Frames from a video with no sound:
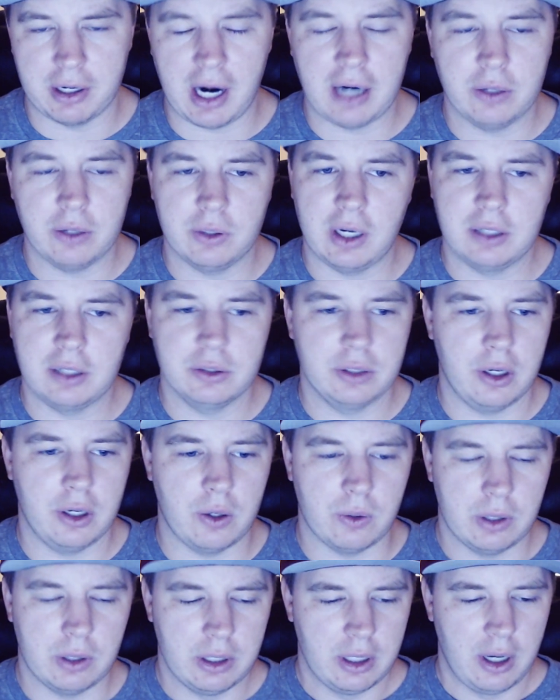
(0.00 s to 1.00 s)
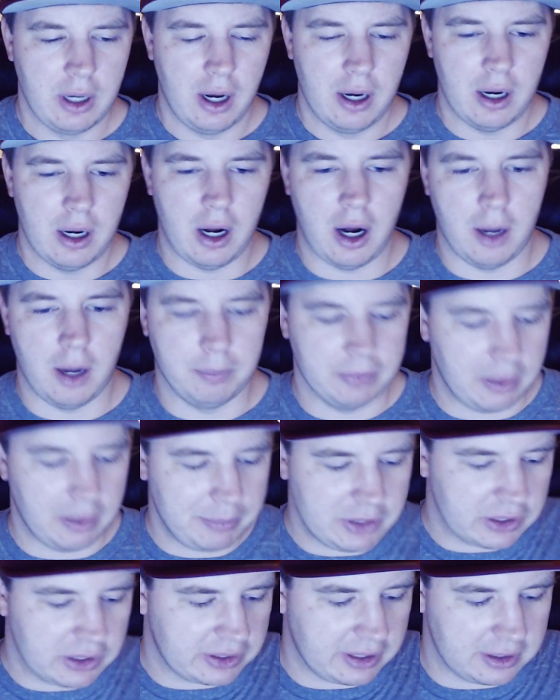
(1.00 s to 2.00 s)
I don't know. Let
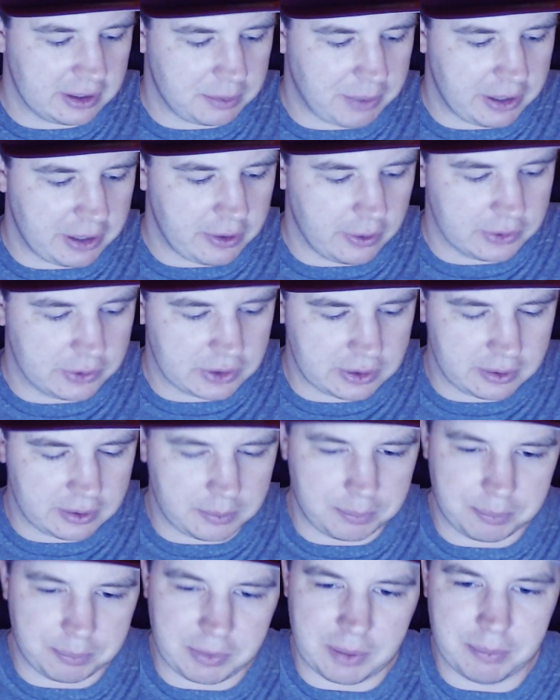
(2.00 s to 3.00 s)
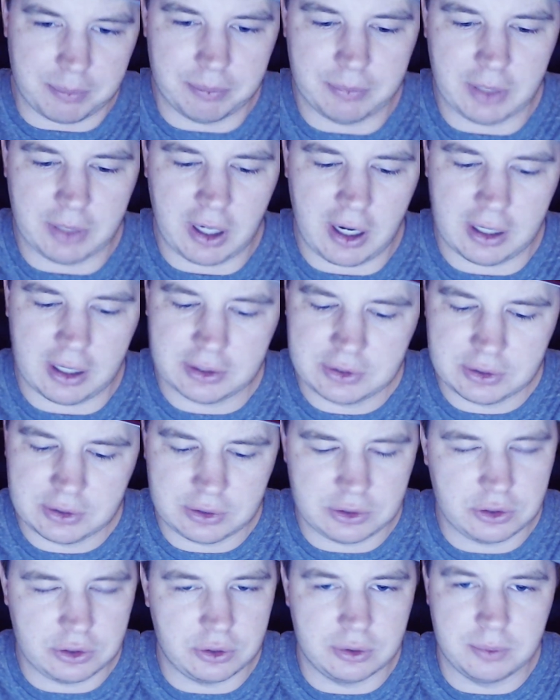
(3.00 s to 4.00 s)
me just get to my notes, but
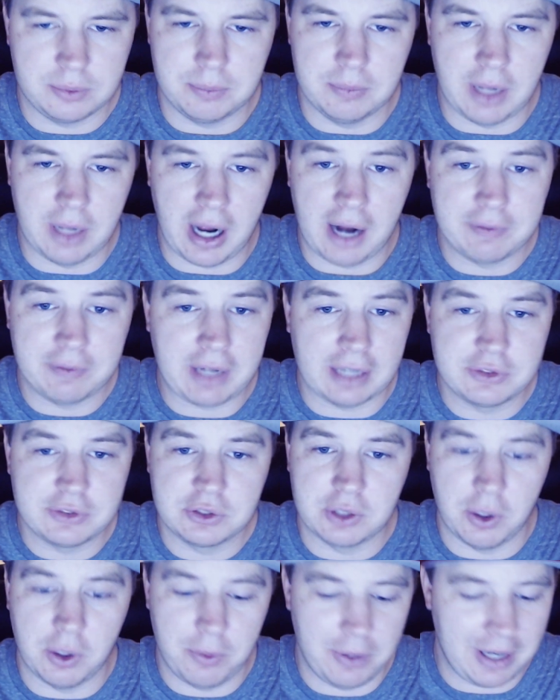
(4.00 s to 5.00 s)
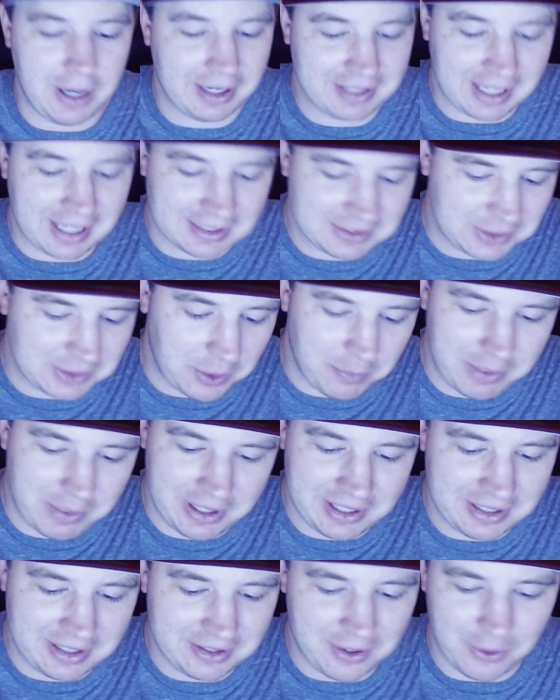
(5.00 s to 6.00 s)
I got so
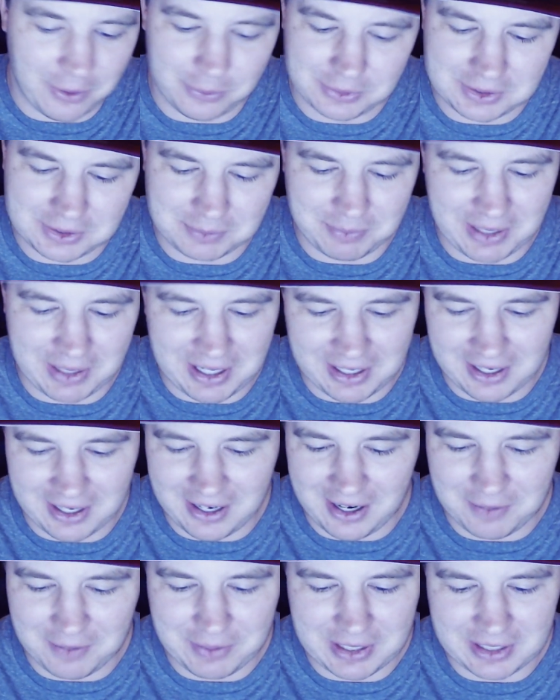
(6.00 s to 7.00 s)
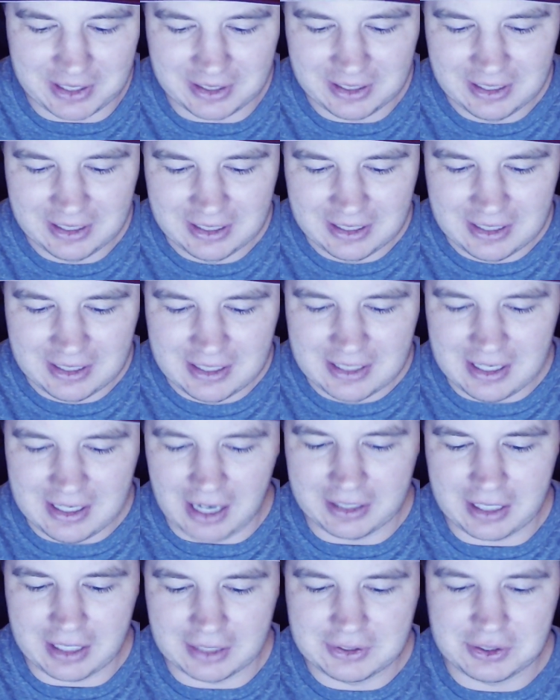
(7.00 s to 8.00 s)
many notes, man. I mean,
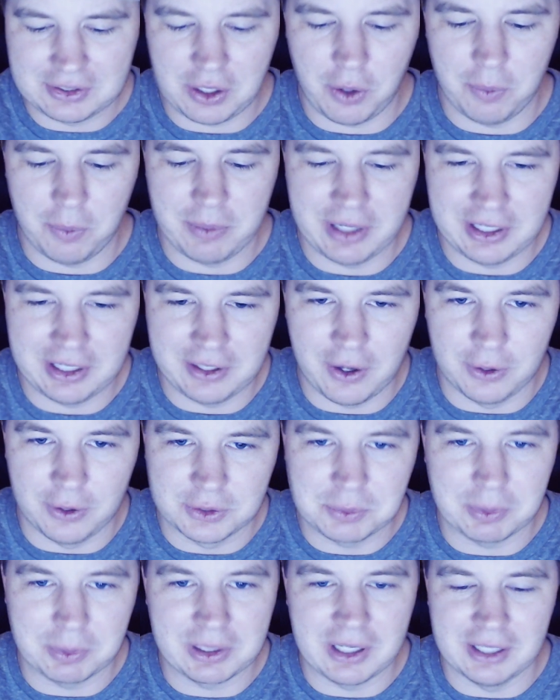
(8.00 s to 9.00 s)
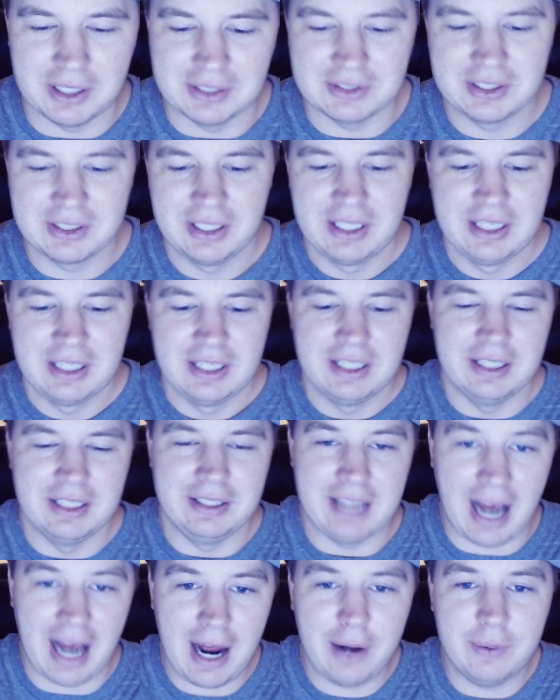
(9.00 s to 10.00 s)
I got so many notes because
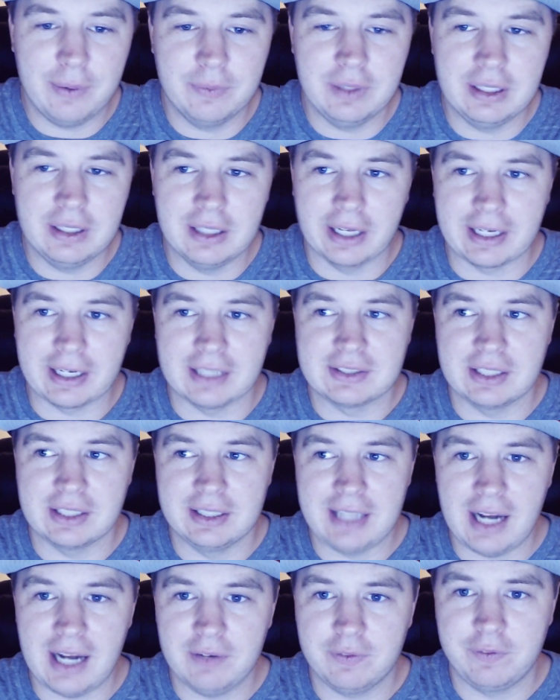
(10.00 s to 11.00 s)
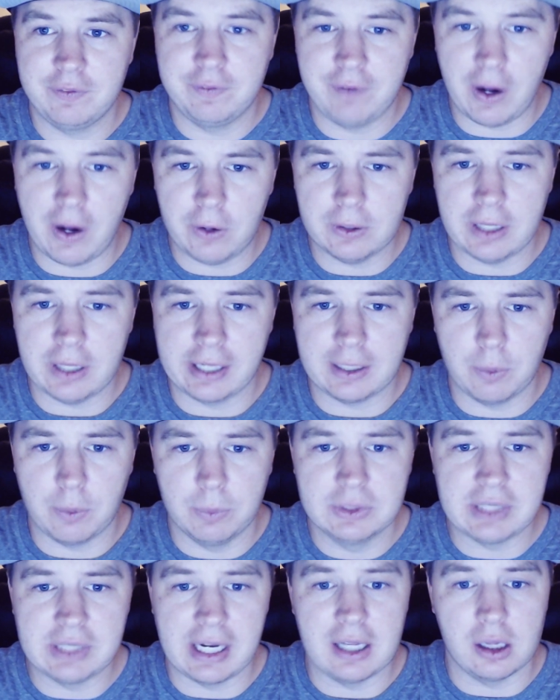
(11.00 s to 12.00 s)
that, like I said, that felt like it
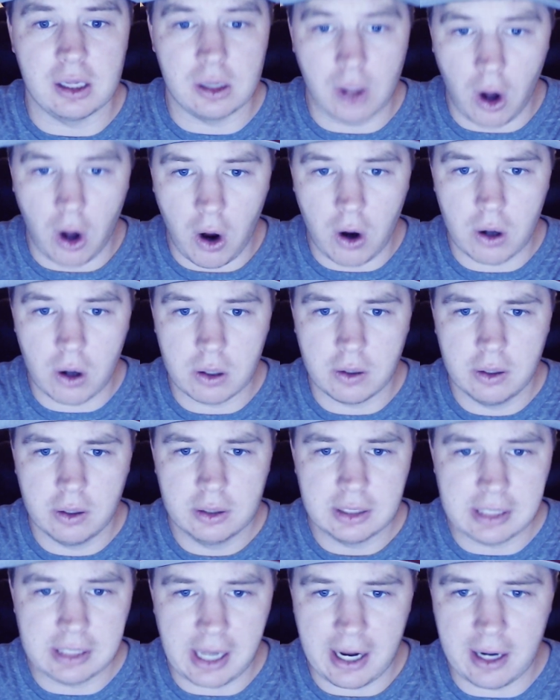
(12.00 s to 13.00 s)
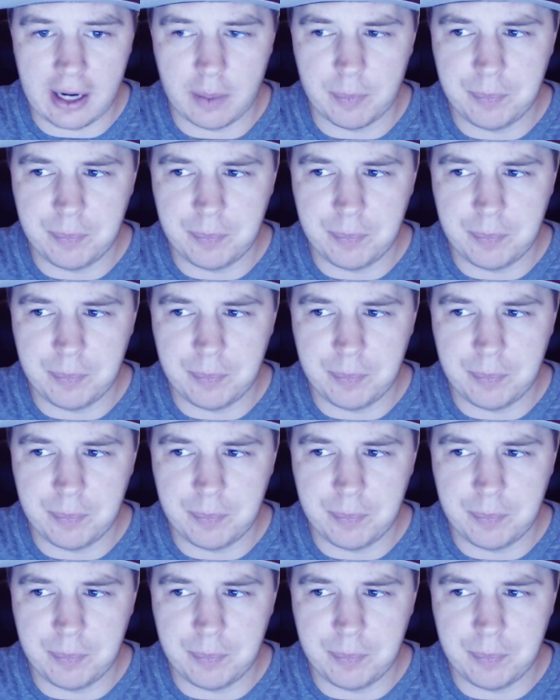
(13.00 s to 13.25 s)
was a long game.